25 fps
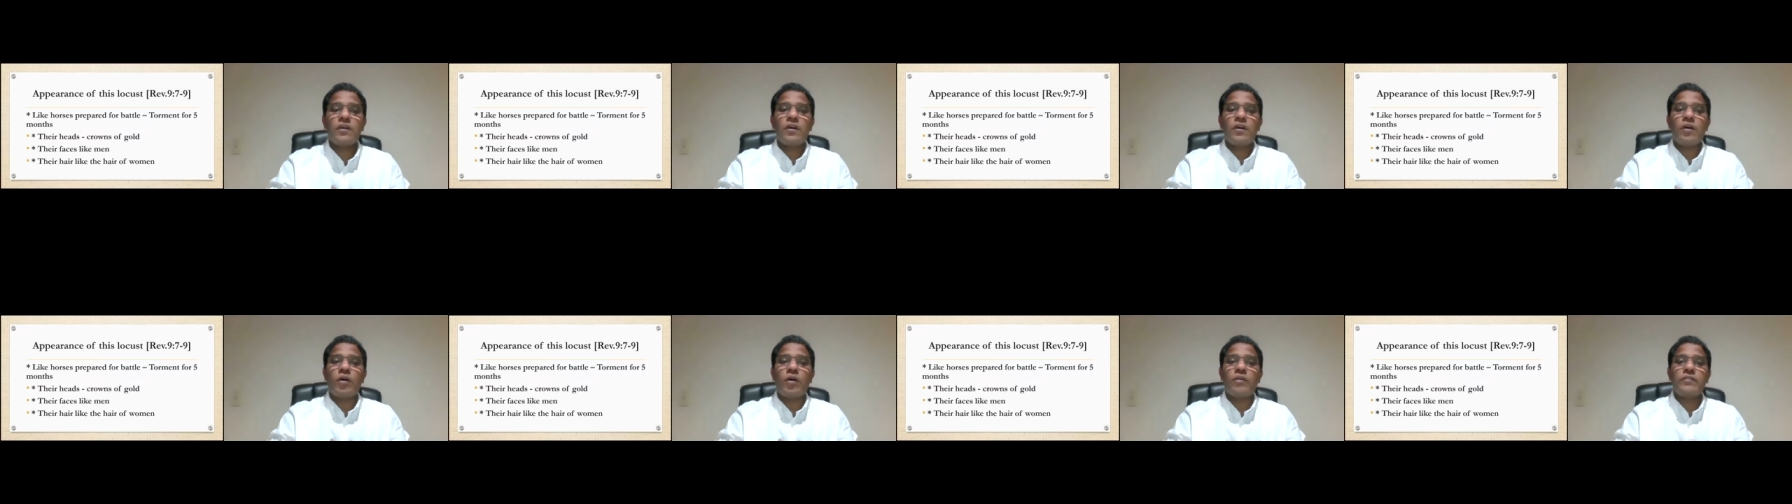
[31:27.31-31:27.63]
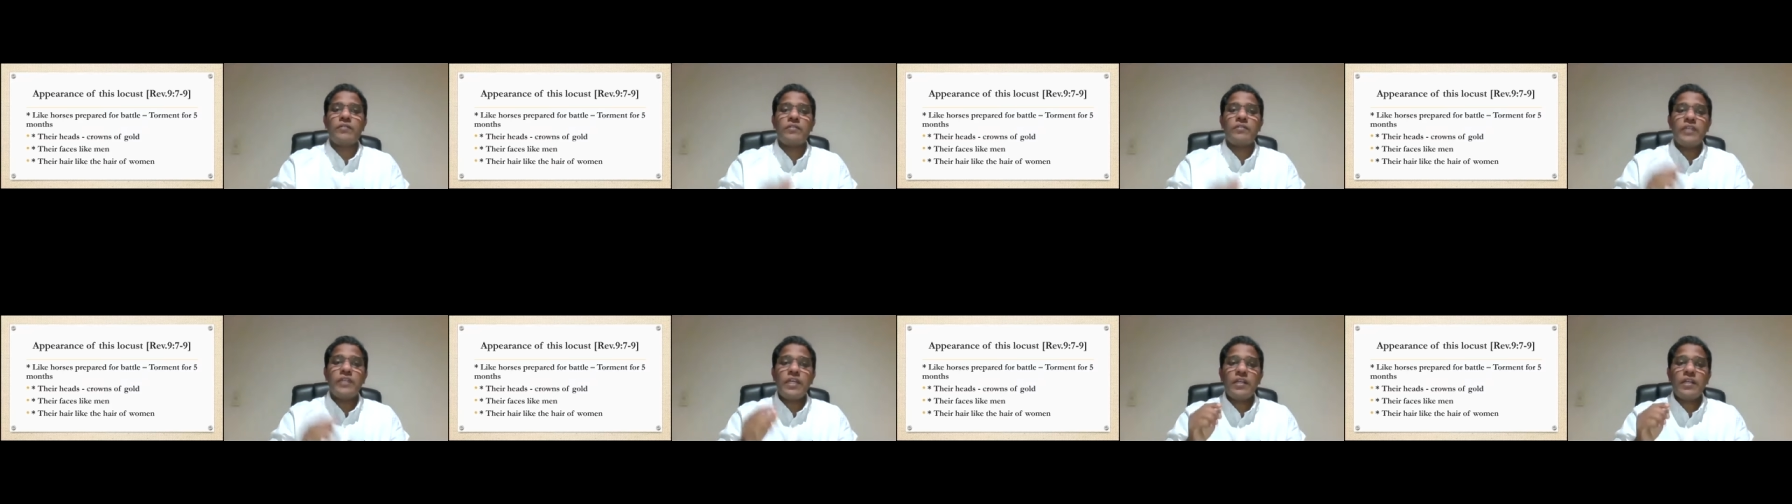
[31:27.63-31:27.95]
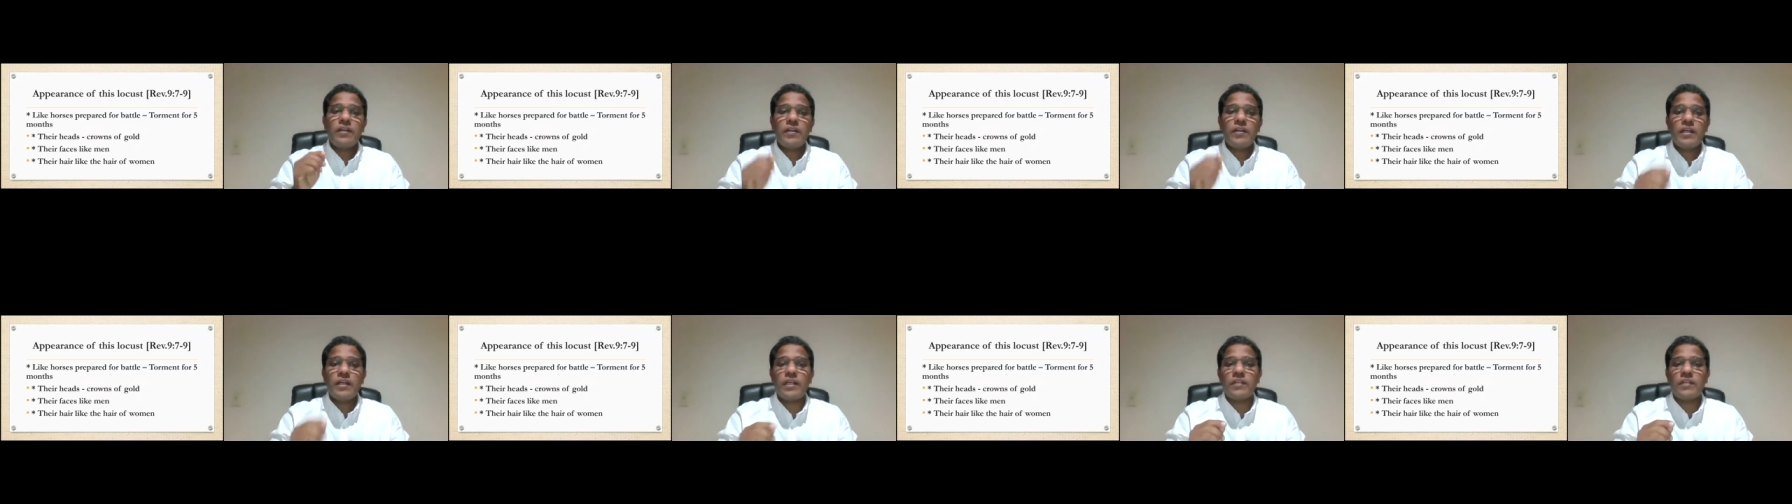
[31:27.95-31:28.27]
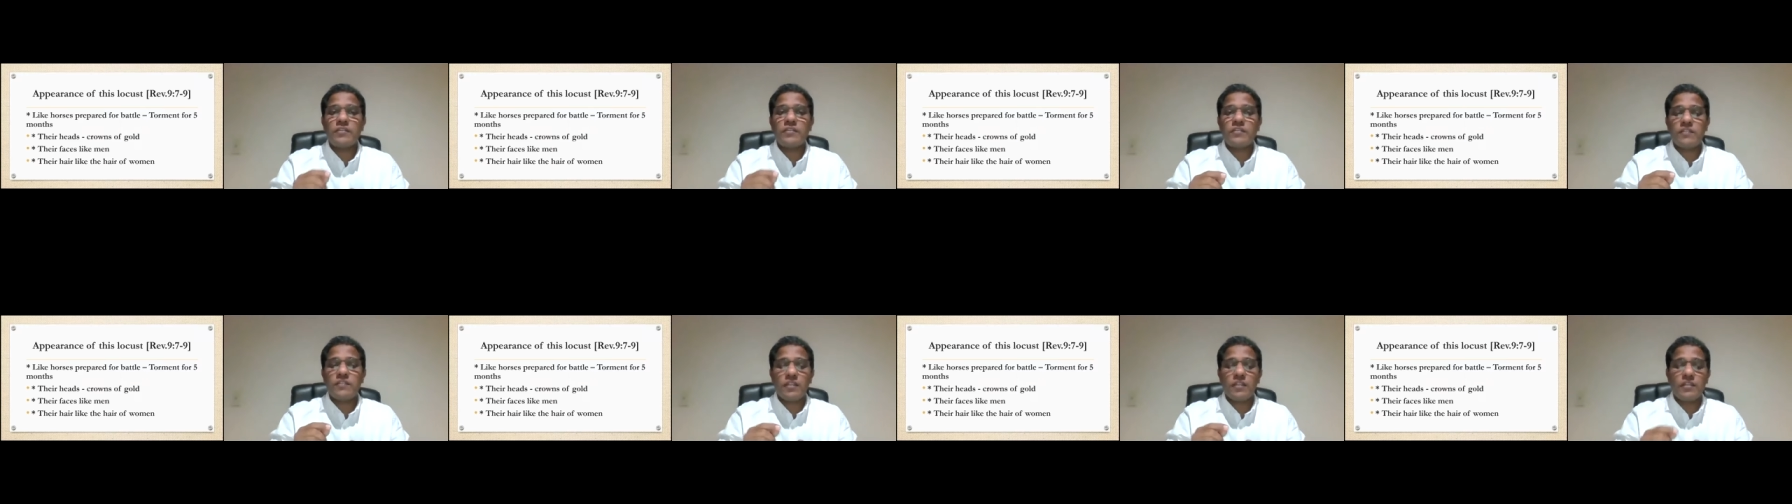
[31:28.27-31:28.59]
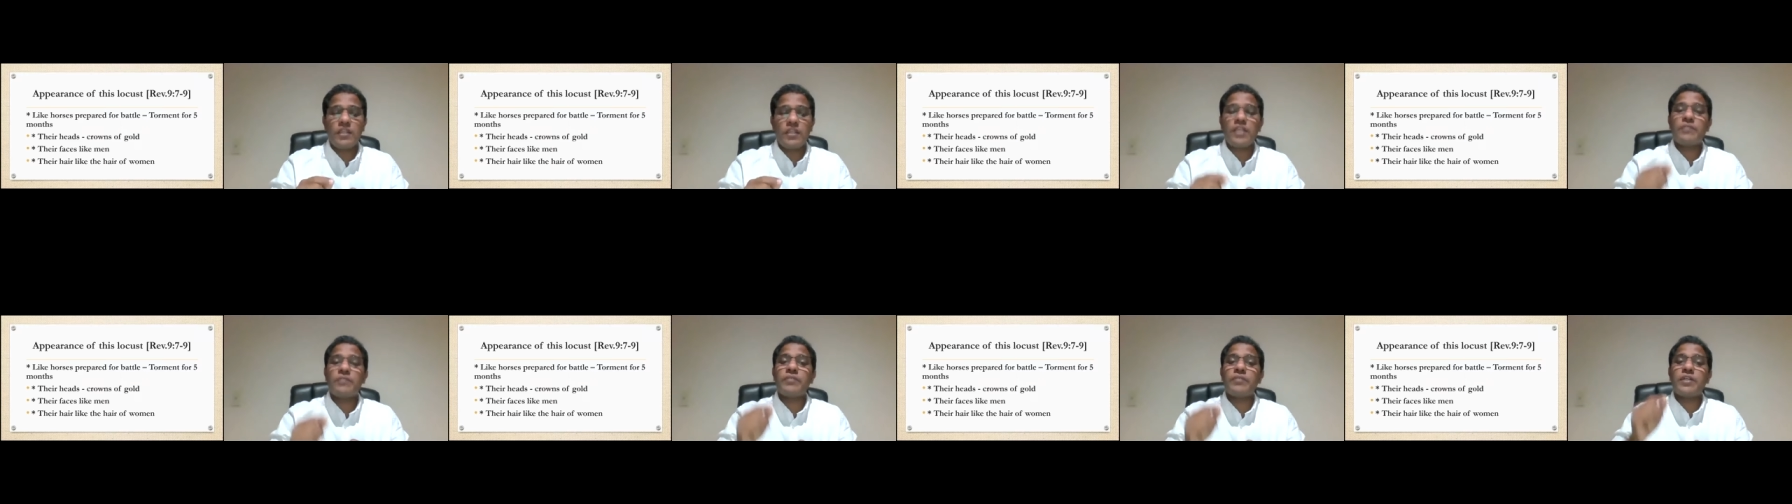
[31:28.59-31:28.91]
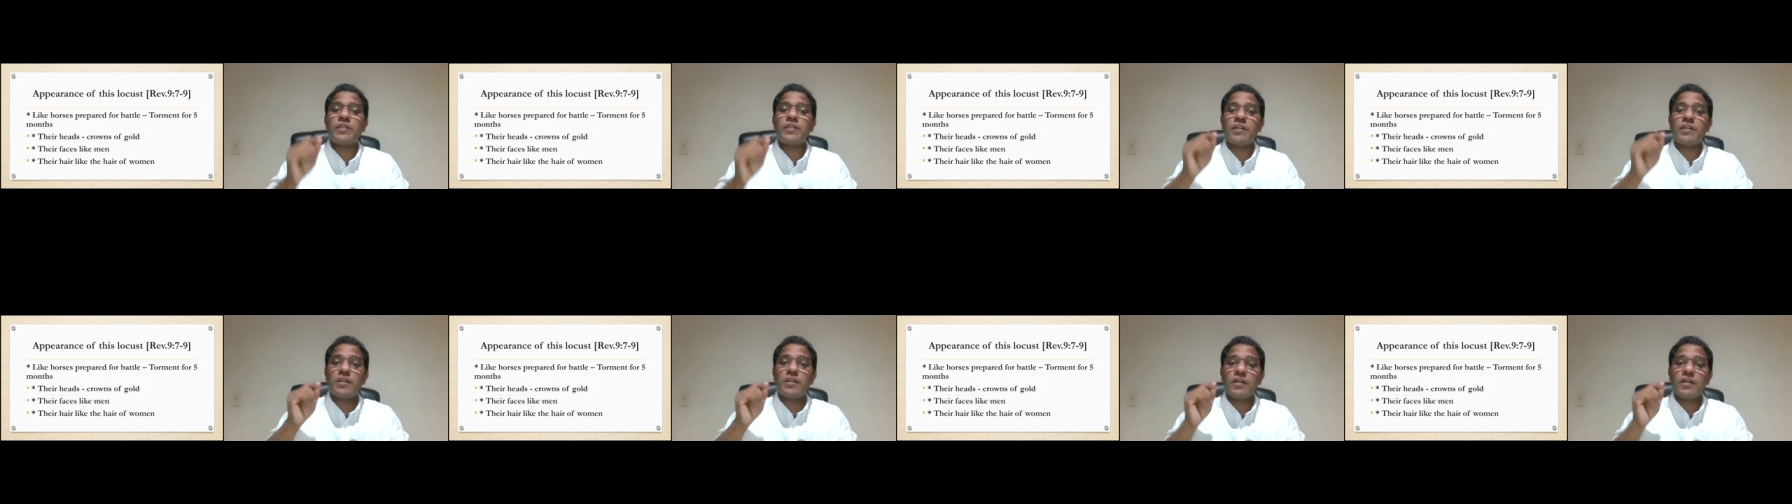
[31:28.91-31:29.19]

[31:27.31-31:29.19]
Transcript: on their heads, there were